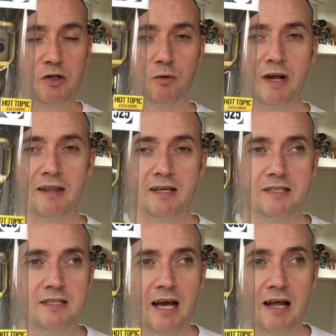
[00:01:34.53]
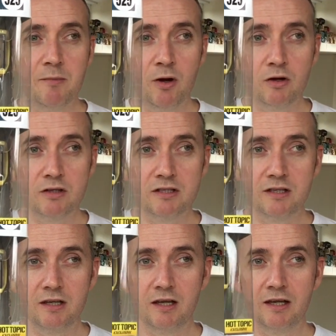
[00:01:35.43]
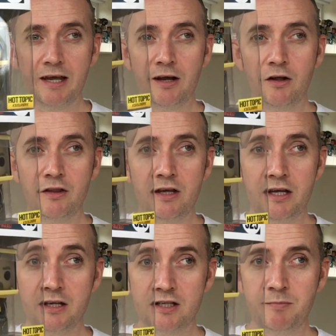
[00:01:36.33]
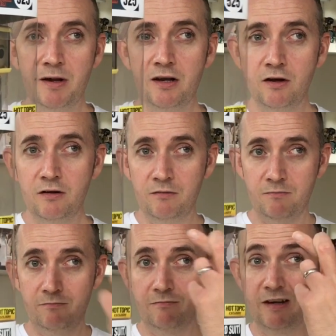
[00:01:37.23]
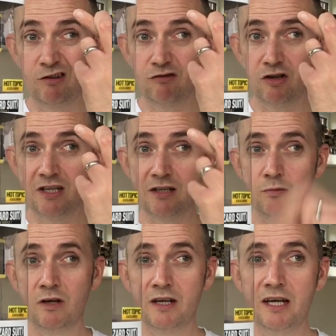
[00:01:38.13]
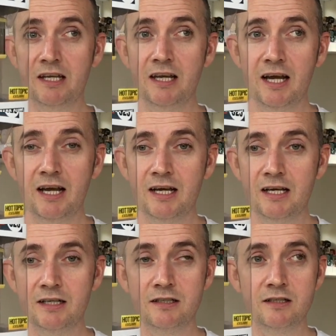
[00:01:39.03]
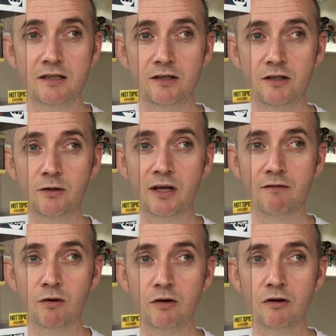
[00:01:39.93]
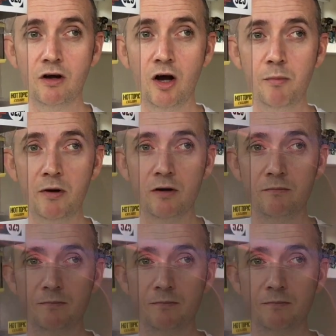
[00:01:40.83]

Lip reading: shall get this out of the box, get it on the spinner, fingers crossed that's working, and you can have a good look at Hopper.